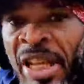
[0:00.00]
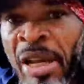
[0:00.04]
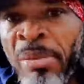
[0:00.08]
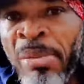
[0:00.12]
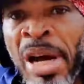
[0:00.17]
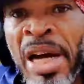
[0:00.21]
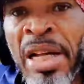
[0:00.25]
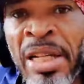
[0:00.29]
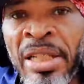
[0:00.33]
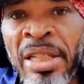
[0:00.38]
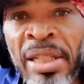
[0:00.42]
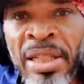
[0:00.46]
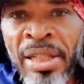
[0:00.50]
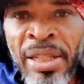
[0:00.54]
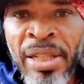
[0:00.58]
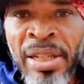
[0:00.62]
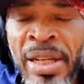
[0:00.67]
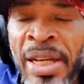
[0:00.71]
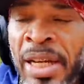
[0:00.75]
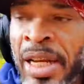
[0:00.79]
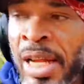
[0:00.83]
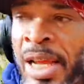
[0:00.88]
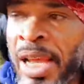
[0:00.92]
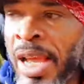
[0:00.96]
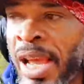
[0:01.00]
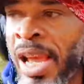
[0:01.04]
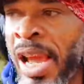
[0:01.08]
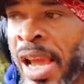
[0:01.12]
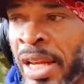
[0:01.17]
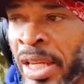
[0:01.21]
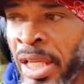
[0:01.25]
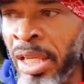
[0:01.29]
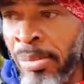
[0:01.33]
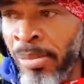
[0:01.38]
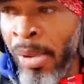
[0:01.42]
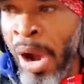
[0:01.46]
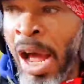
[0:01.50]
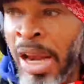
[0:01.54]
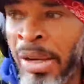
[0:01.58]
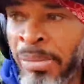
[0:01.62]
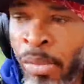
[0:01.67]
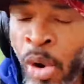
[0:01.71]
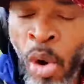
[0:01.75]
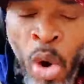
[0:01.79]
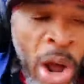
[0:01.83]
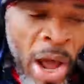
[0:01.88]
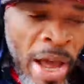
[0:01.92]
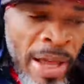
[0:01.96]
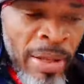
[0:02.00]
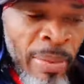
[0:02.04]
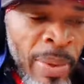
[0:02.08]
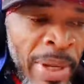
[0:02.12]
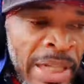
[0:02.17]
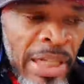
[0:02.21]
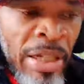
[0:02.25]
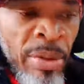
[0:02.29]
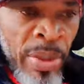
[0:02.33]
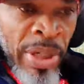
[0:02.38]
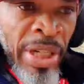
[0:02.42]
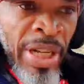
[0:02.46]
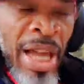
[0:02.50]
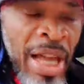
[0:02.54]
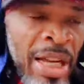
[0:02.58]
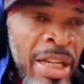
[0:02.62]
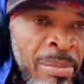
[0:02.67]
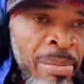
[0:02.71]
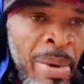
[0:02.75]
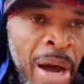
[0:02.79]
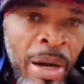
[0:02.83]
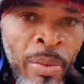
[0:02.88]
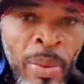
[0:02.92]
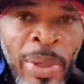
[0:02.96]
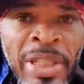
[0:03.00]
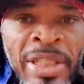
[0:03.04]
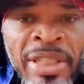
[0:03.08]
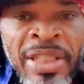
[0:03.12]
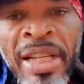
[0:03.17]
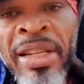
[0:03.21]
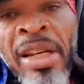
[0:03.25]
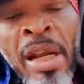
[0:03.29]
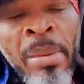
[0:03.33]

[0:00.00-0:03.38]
Mr. Man. Any bad boy, well, lyrically bad, well,